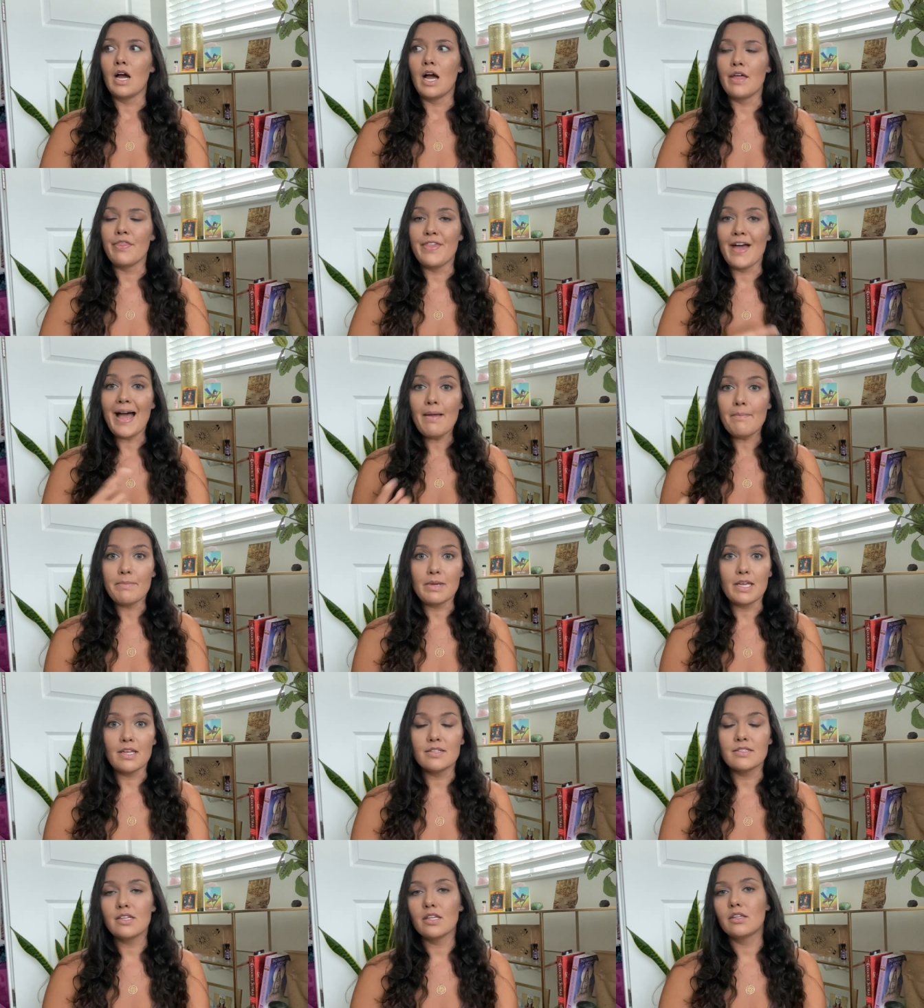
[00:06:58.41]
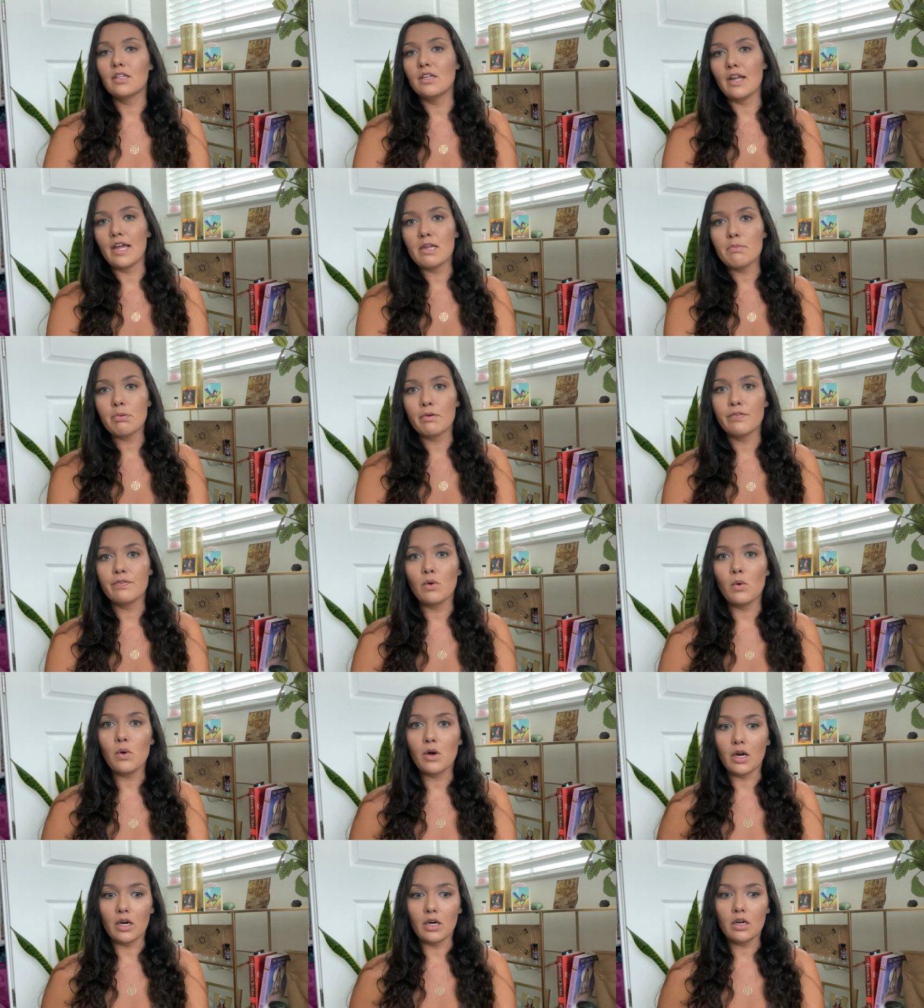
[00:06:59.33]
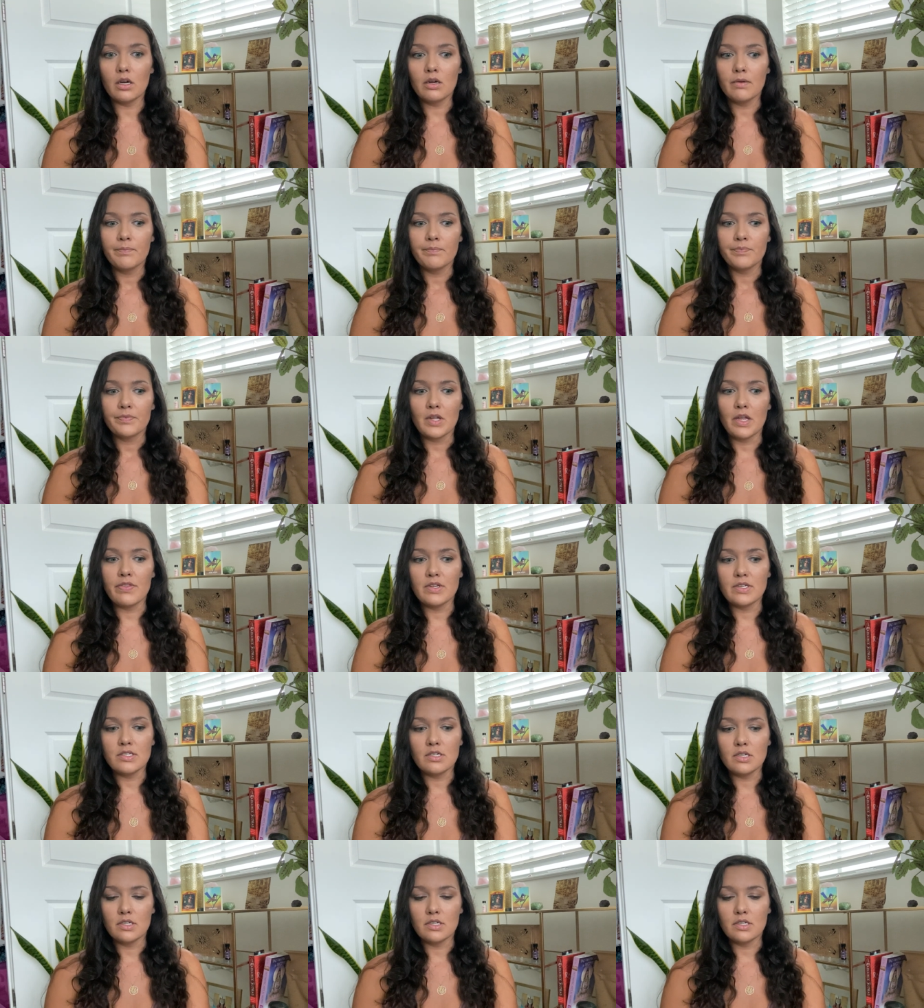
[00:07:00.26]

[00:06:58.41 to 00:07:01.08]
That means that the night before, and the